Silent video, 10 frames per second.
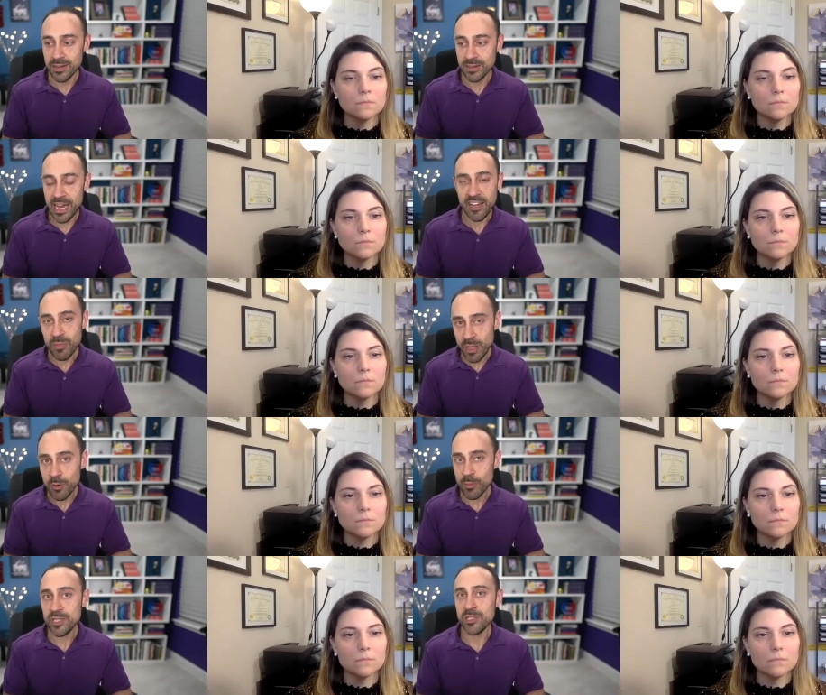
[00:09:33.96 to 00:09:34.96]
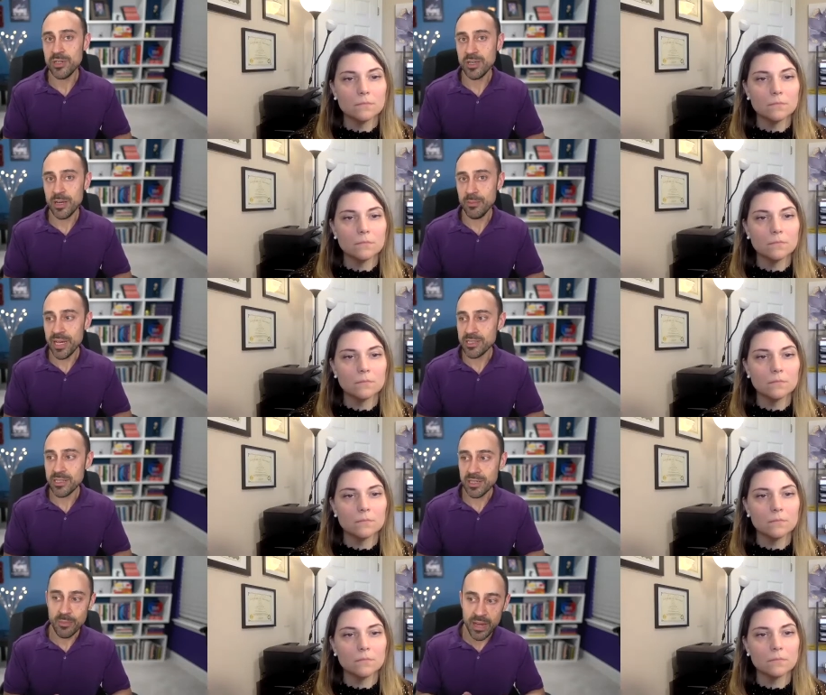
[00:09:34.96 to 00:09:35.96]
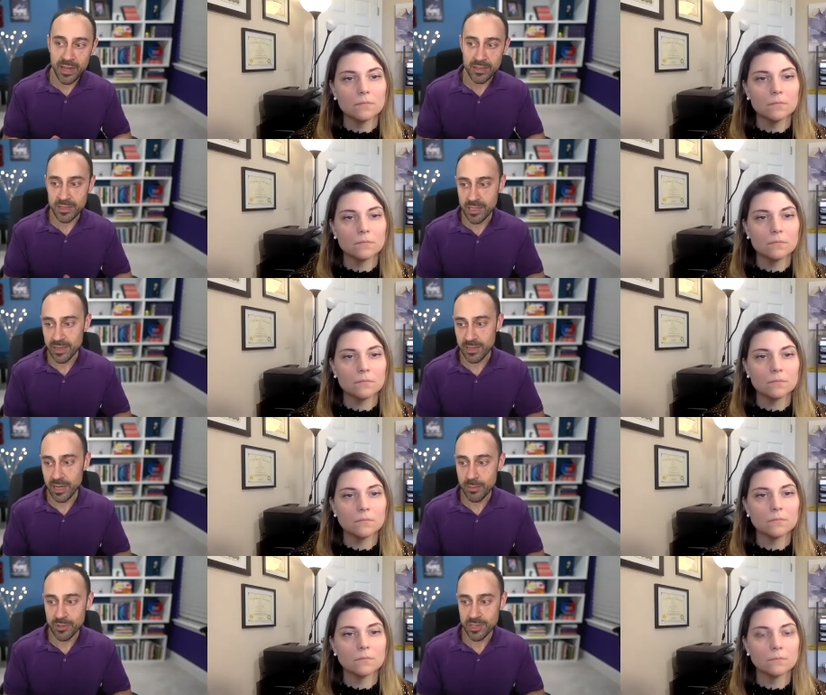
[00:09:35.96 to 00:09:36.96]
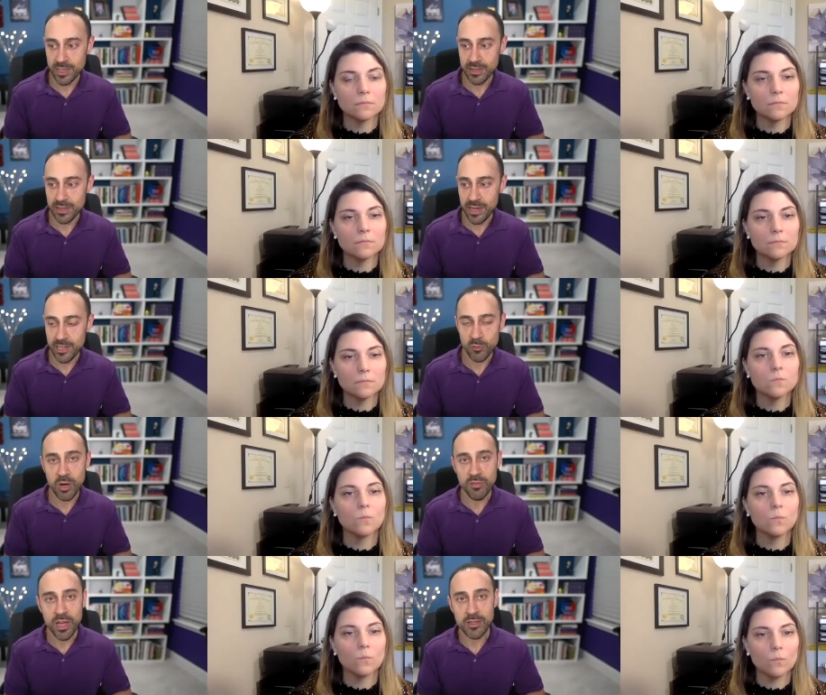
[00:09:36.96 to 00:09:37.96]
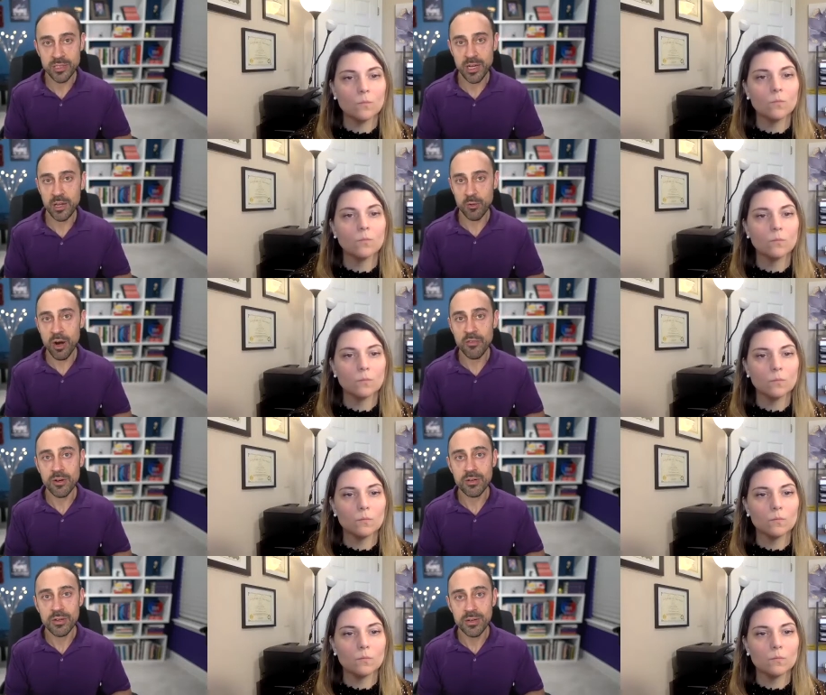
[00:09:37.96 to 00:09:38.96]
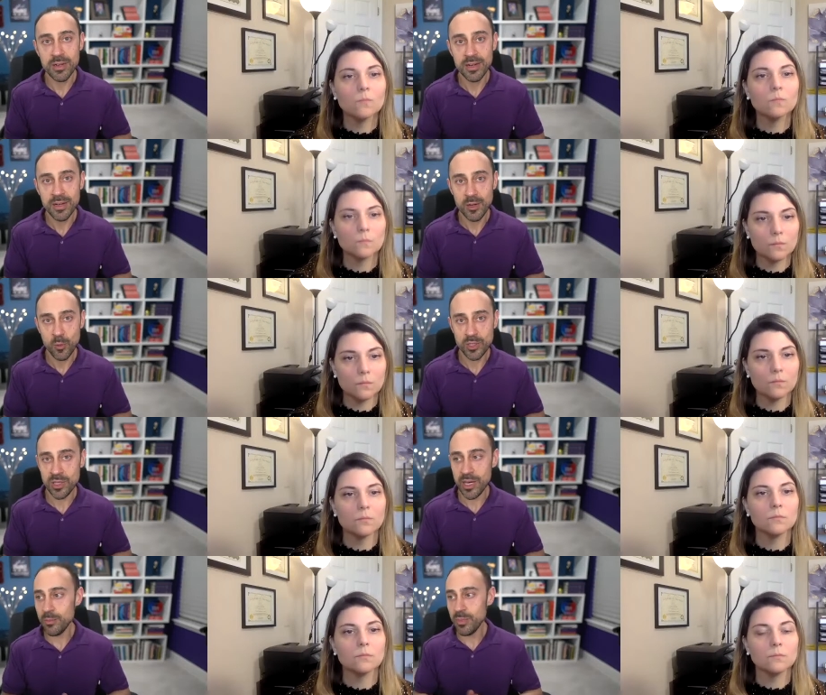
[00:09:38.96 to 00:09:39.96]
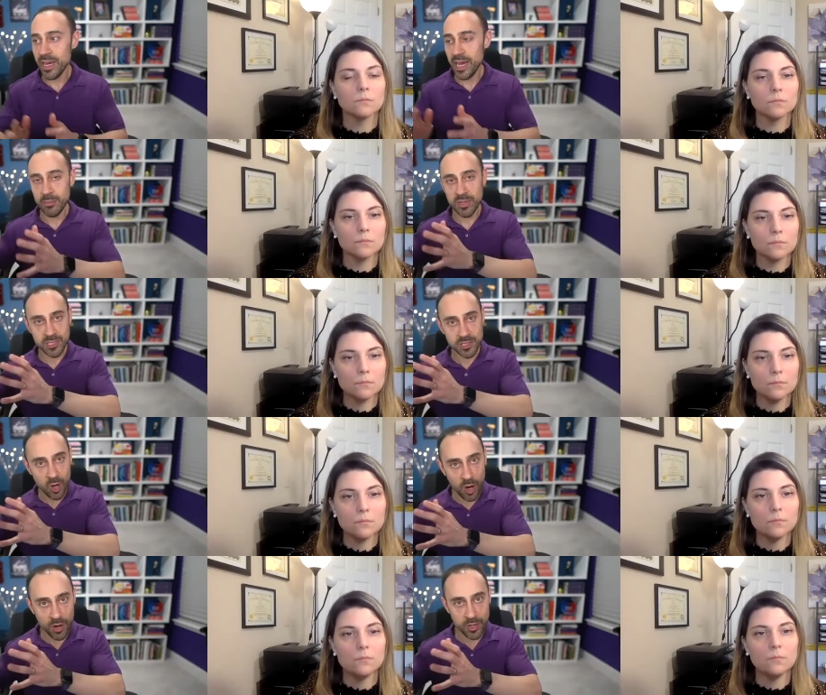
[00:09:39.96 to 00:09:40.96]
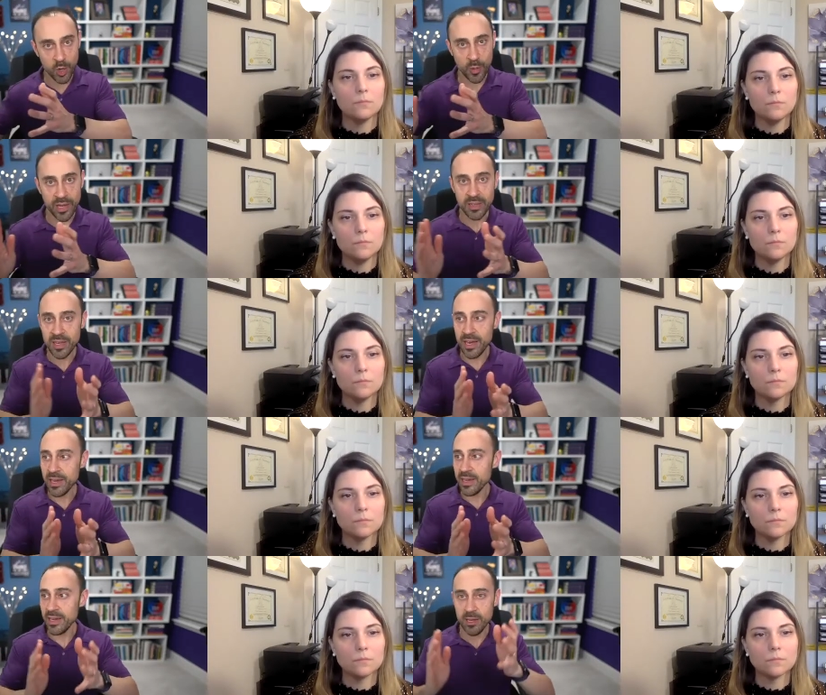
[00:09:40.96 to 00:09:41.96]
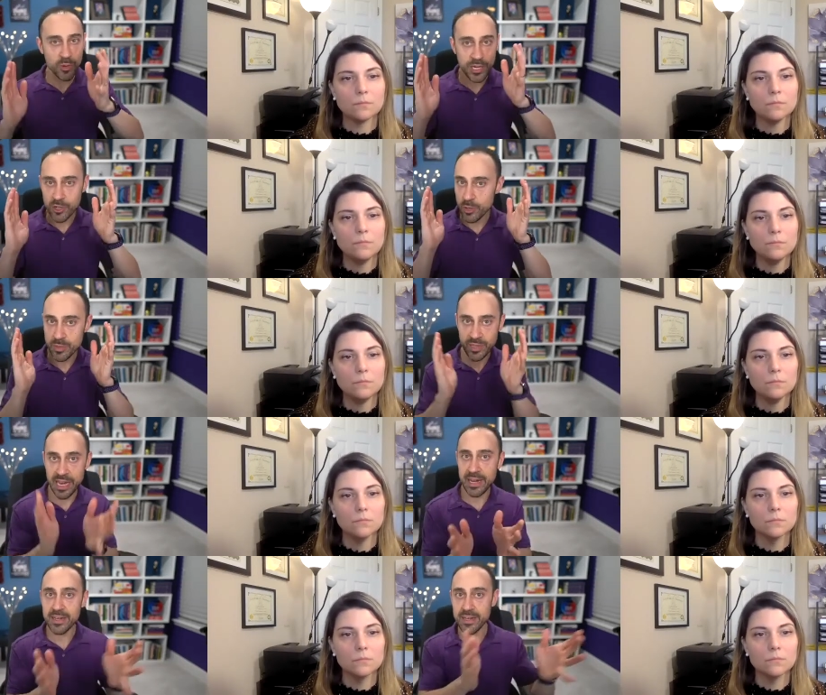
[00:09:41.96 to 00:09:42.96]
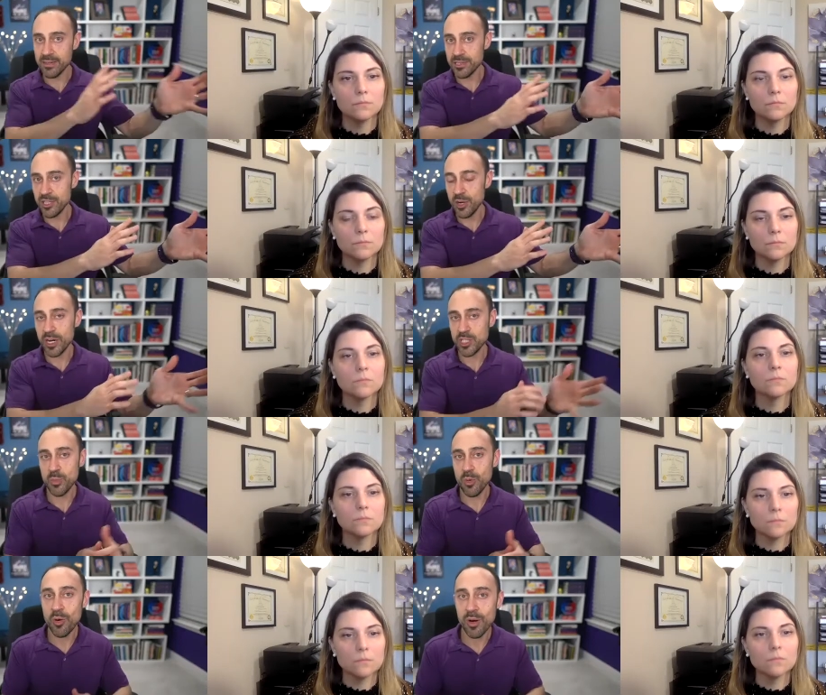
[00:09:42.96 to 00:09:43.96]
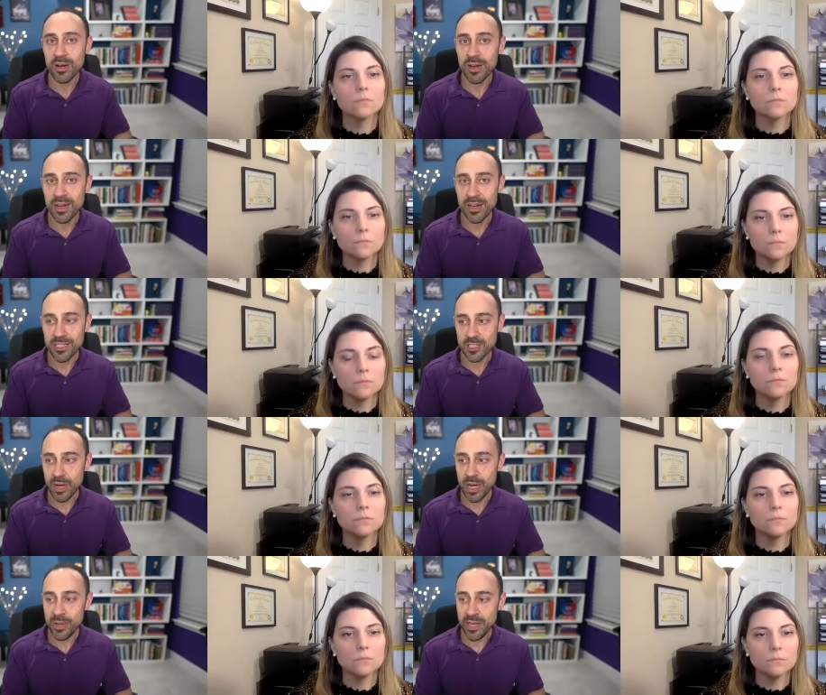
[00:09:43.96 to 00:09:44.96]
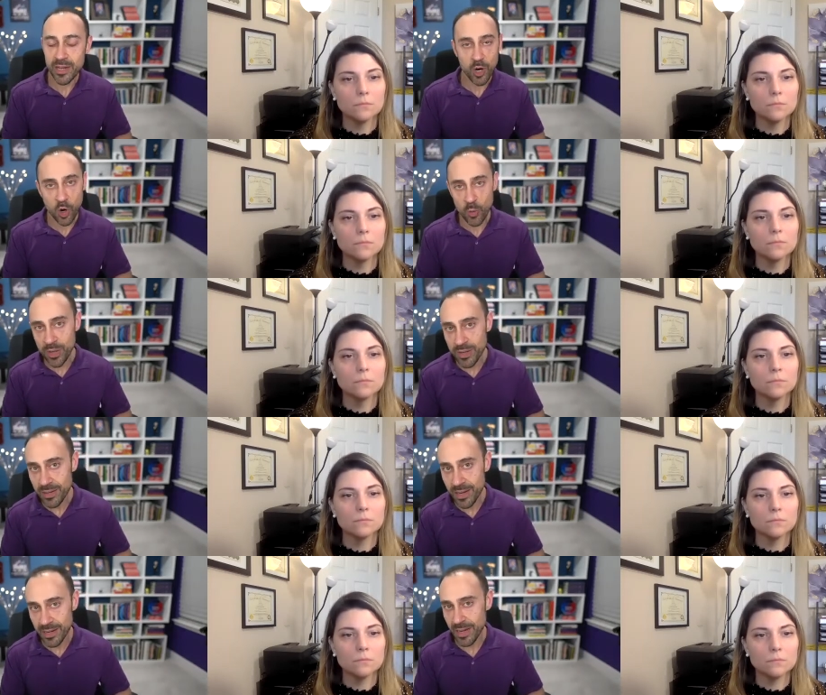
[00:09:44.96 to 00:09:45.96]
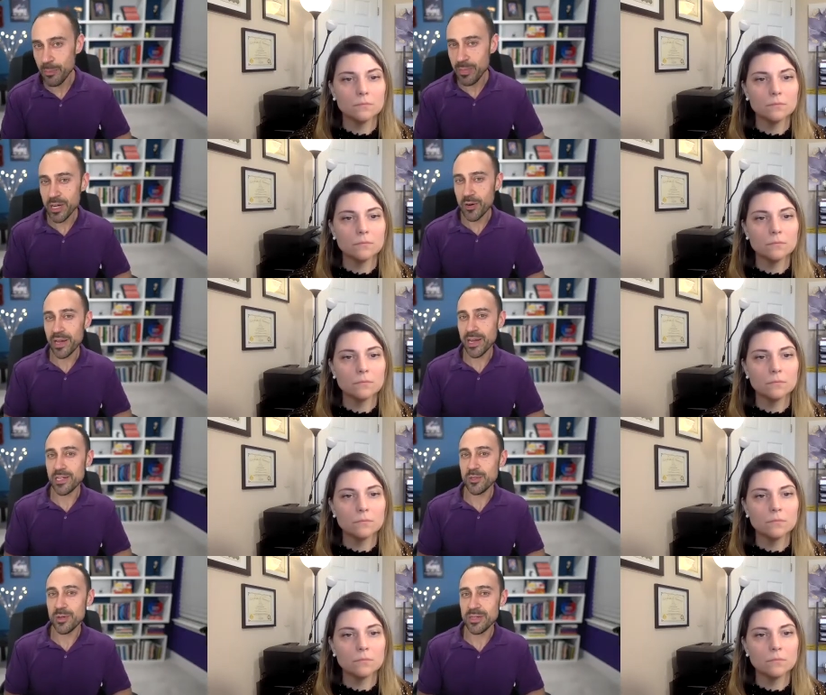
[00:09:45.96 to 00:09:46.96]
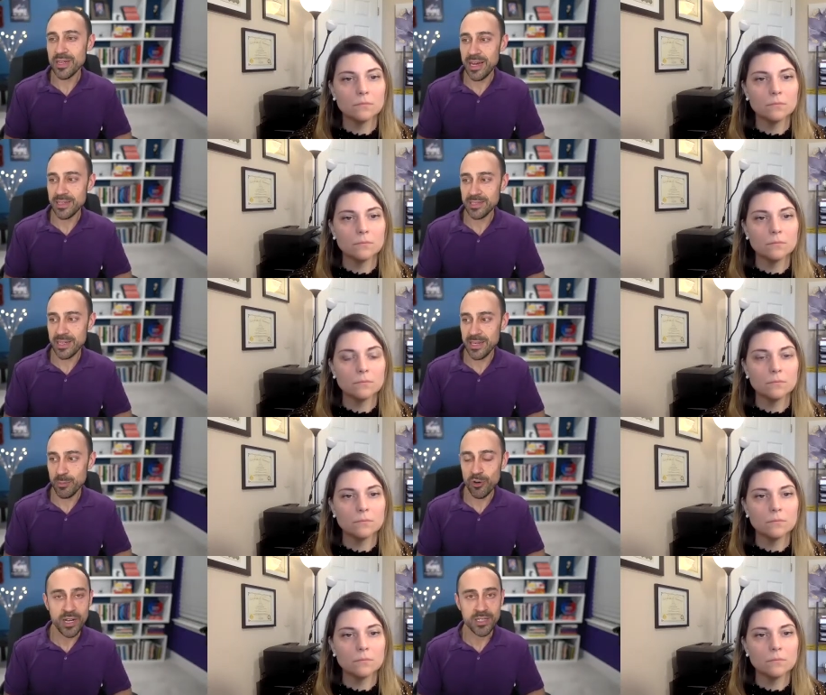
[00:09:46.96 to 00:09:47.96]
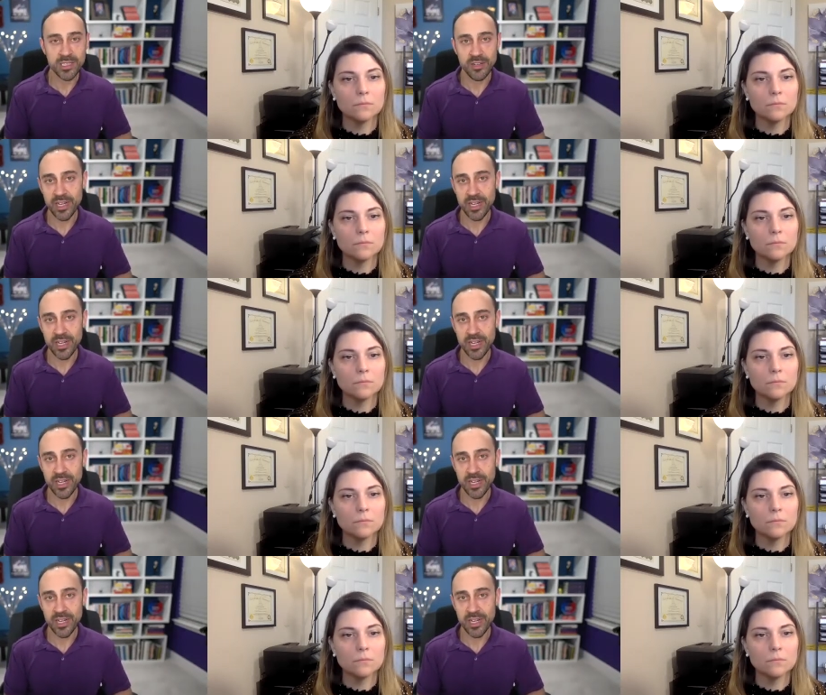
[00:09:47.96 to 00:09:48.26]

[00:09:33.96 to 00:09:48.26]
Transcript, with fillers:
Speaker 1: gave me permission to then basically make let's get the numbers in a $12,000 offer which then became this ongoing thing he recouped that and so much more so by being open and not be going into it as a preconceived